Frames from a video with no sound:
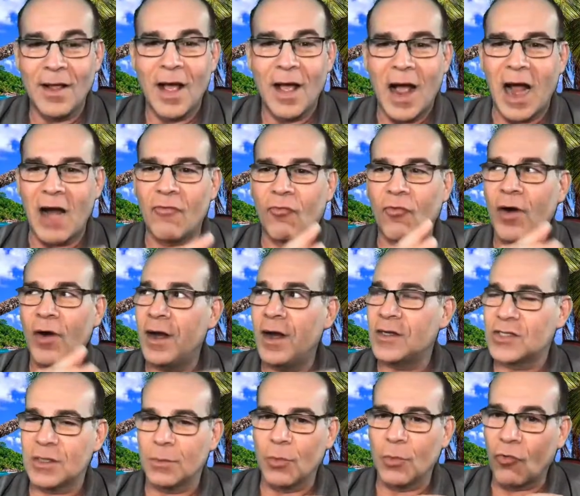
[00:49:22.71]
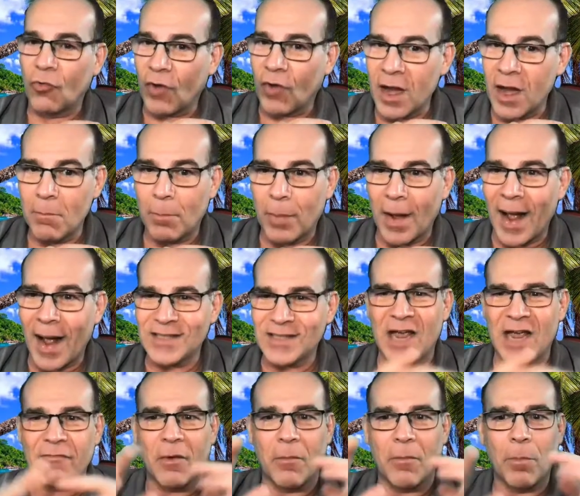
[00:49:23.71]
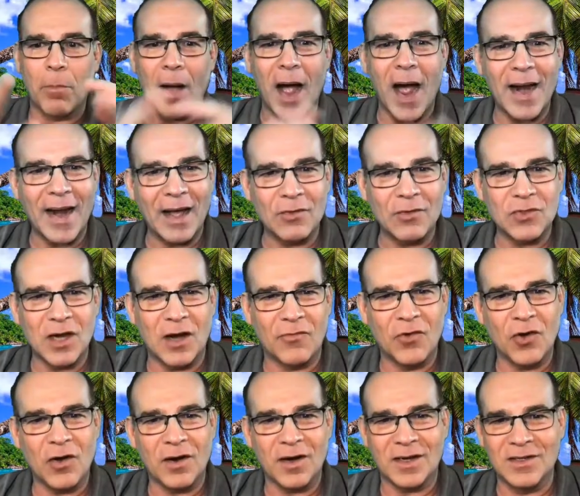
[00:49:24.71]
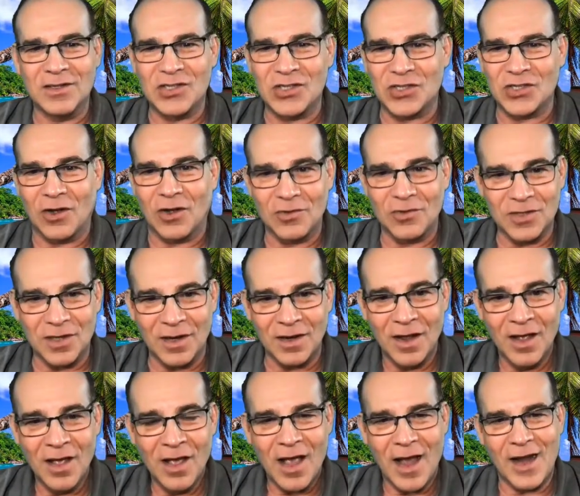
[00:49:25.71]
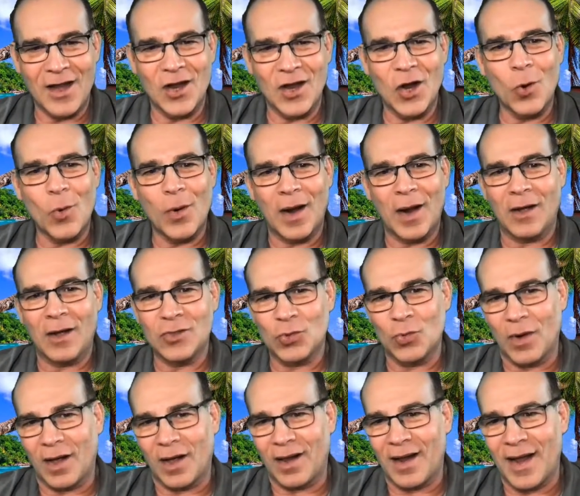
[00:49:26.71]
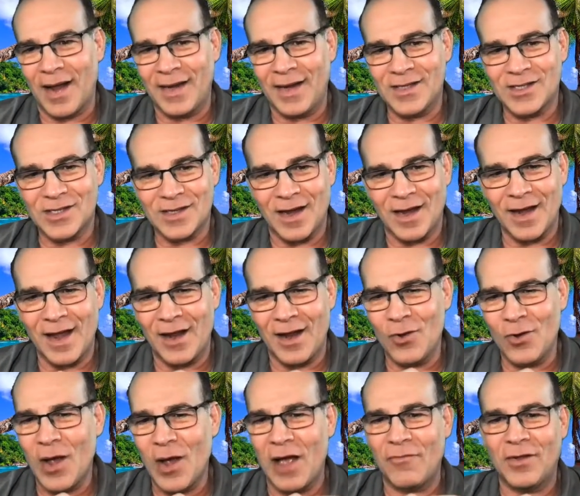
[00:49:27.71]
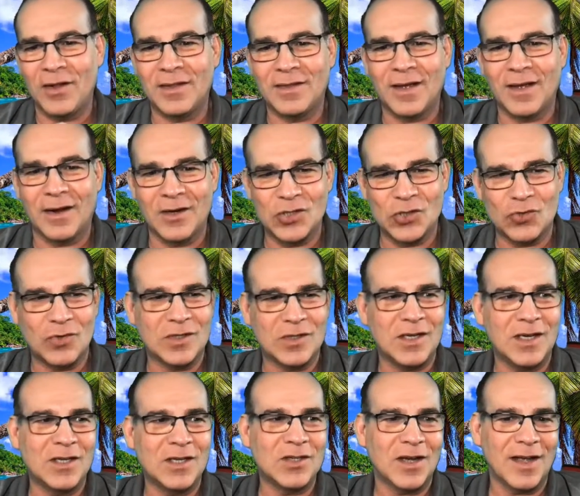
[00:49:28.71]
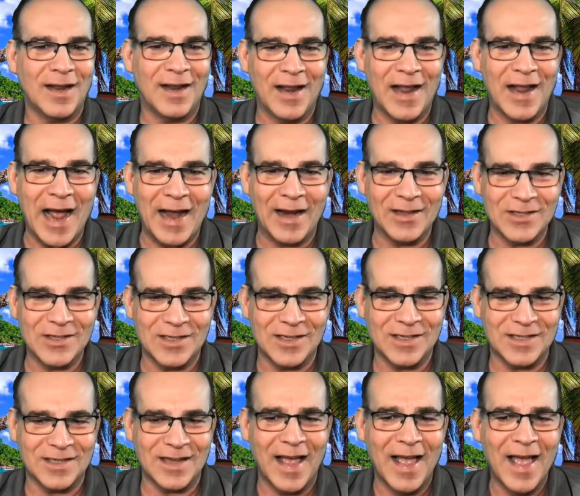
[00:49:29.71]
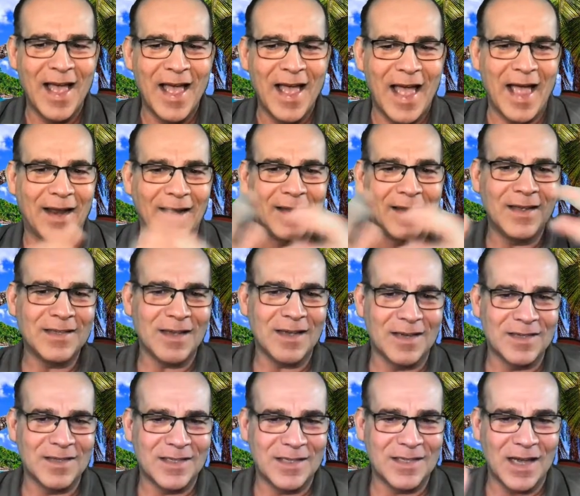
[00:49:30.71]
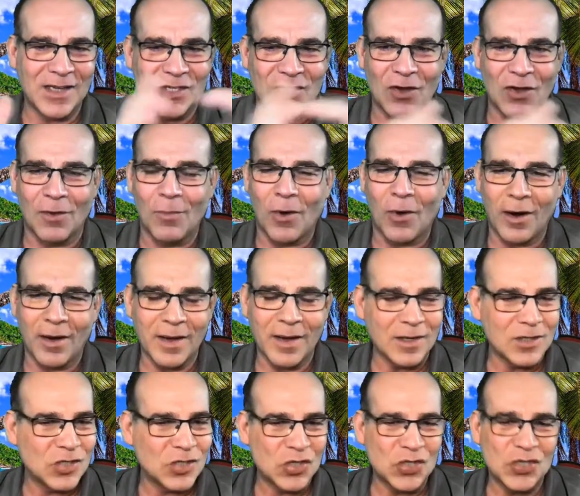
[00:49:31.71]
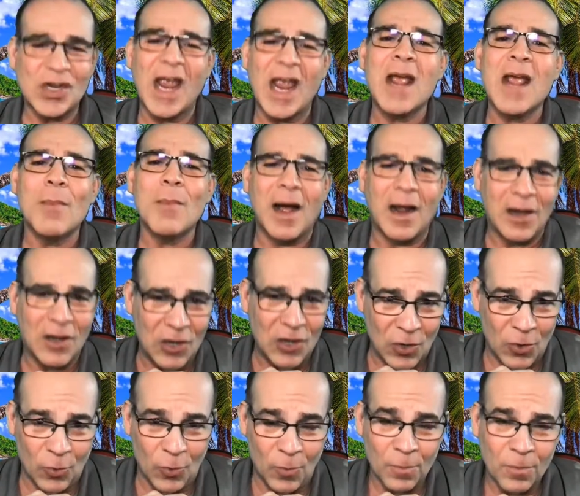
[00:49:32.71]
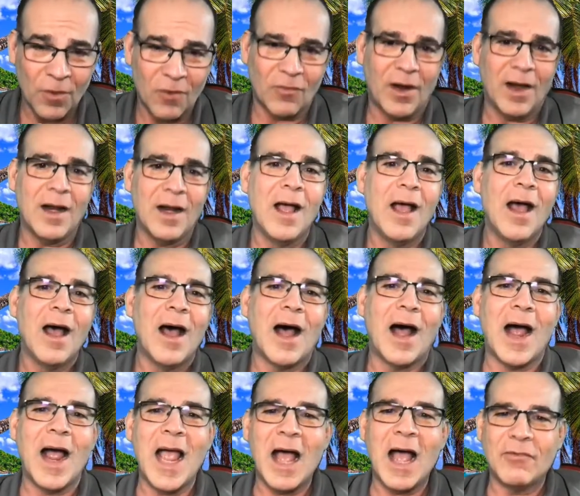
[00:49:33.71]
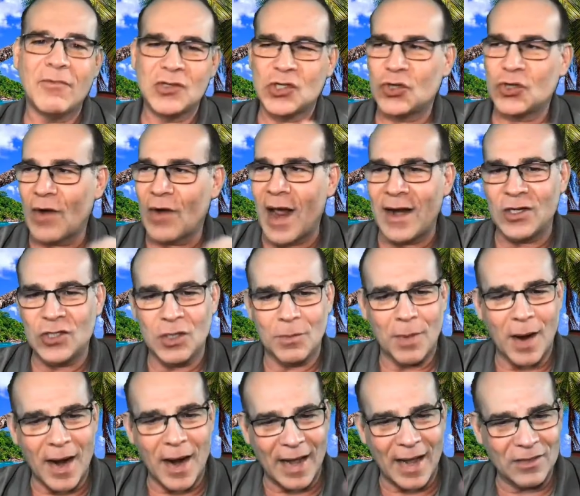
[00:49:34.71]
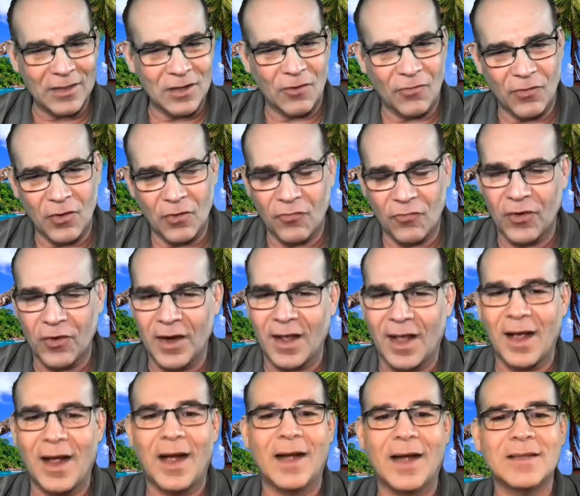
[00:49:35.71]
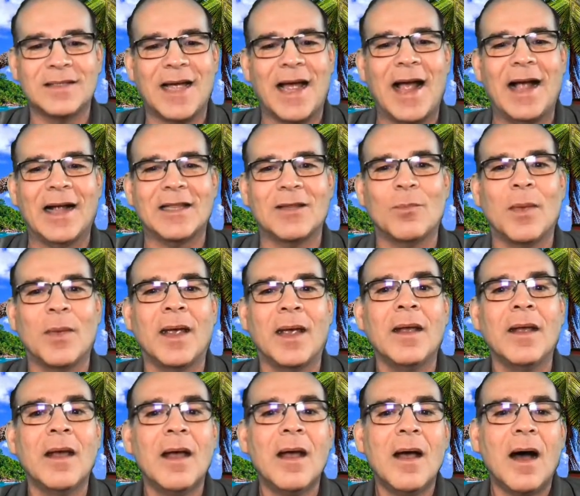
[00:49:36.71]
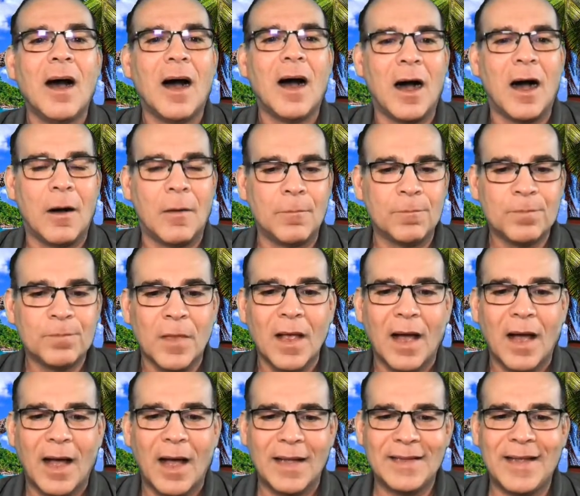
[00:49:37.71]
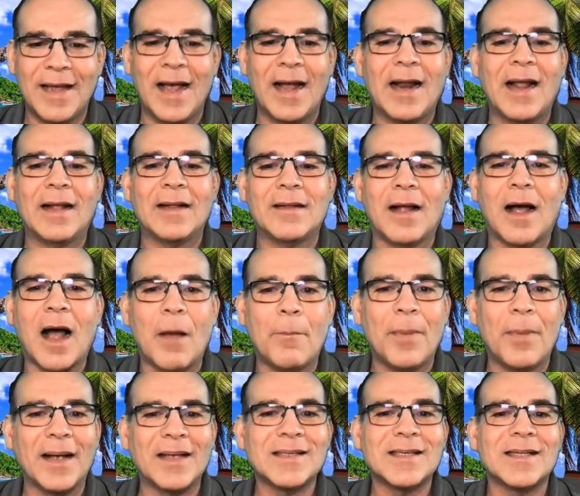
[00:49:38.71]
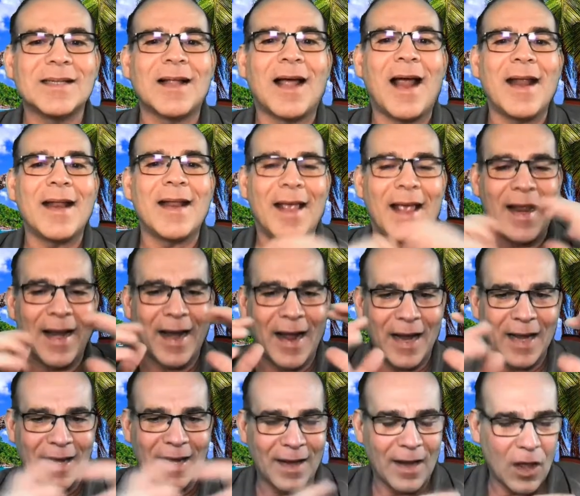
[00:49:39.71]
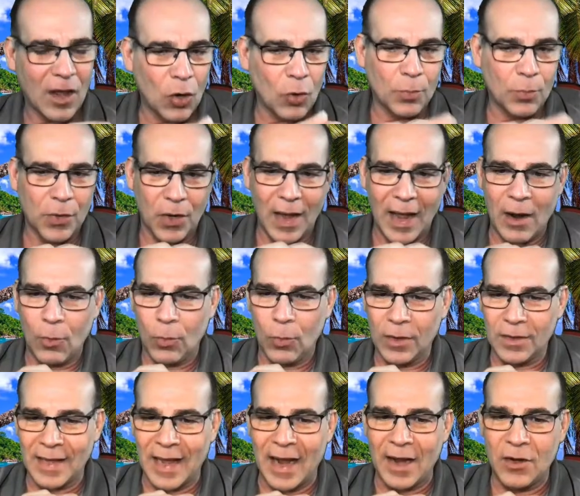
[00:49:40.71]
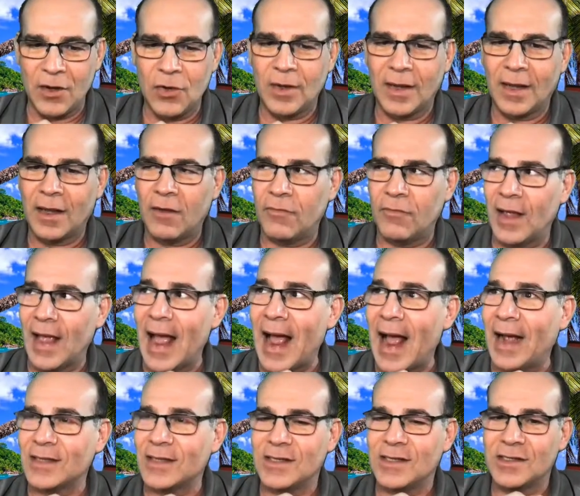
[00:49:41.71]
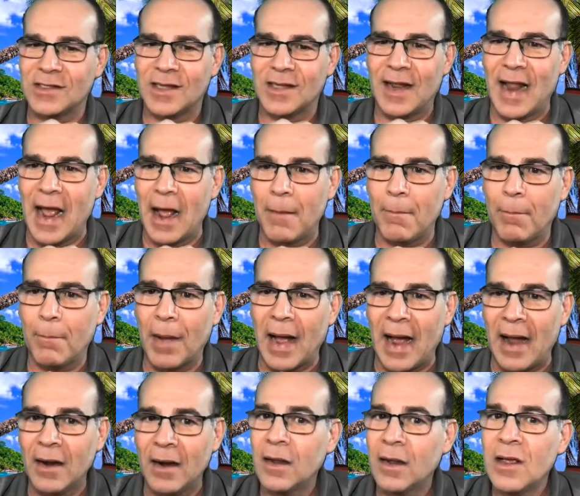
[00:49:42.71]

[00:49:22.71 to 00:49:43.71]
I've written some great bots. I have a bot out there. If you're a consultant and you're going out to a client site and you haven't done a strategic analysis to at least assess their market, shame on you, right? I have a strategy bot out there. Feel free to contact me, Dan at OpEx 90, and I can help you out with that and give you access to that bot.